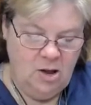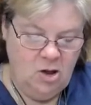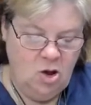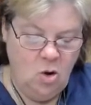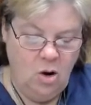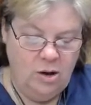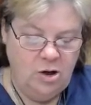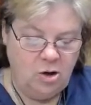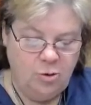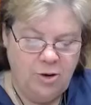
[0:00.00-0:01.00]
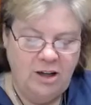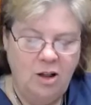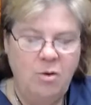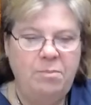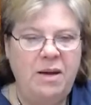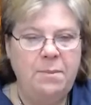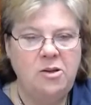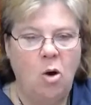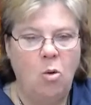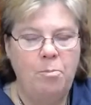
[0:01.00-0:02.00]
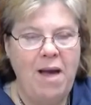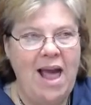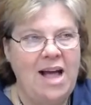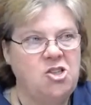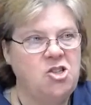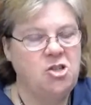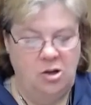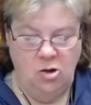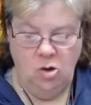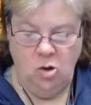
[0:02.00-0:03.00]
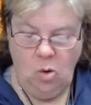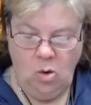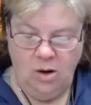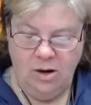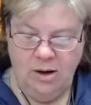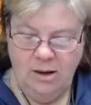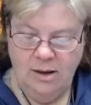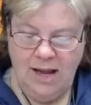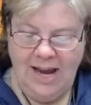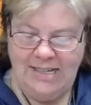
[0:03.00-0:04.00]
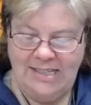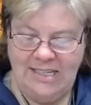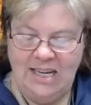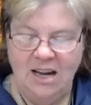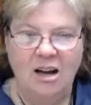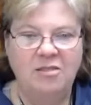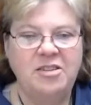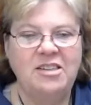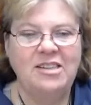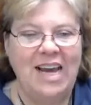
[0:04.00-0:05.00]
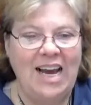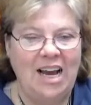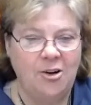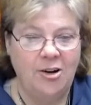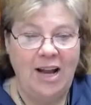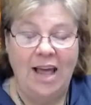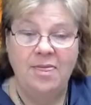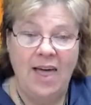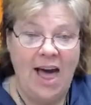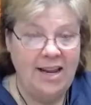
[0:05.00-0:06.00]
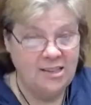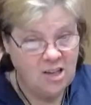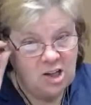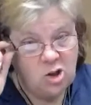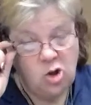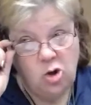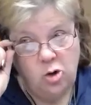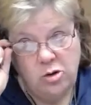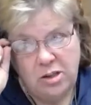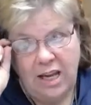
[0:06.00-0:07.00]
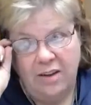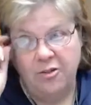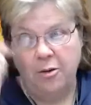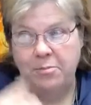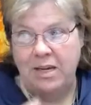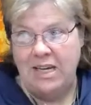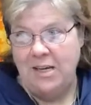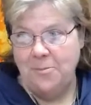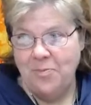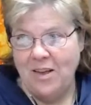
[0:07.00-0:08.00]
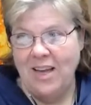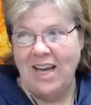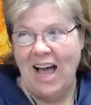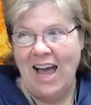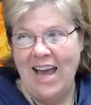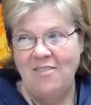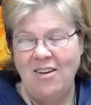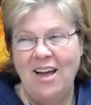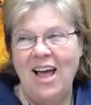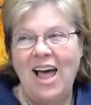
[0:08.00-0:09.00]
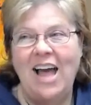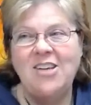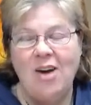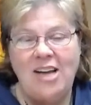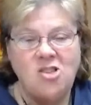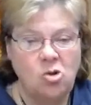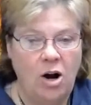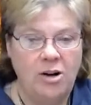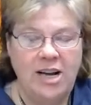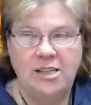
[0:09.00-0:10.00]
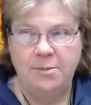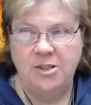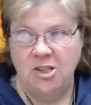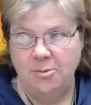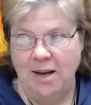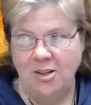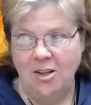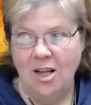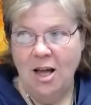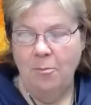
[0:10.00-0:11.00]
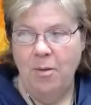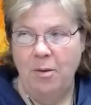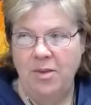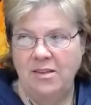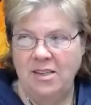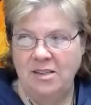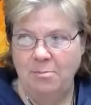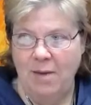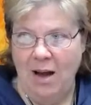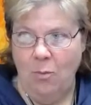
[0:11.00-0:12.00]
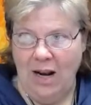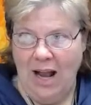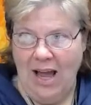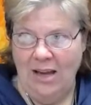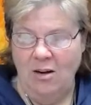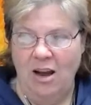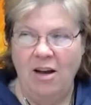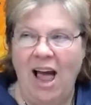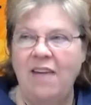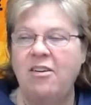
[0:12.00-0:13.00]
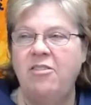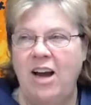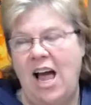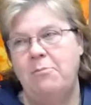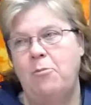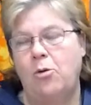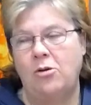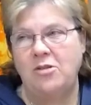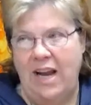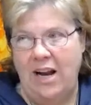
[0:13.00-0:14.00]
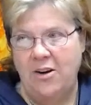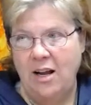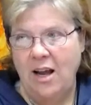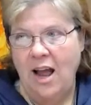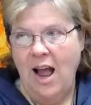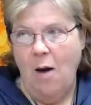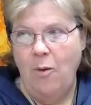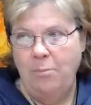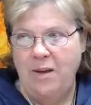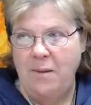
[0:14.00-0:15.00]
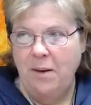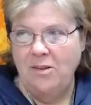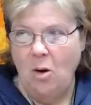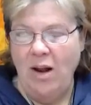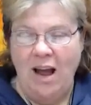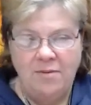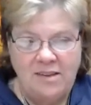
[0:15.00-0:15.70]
You're critical when people don't match your idea of standard. And that is a huge thing for me. Like I try so hard not to be judgmental, but this is I have a very high moral standard. And when people don't have the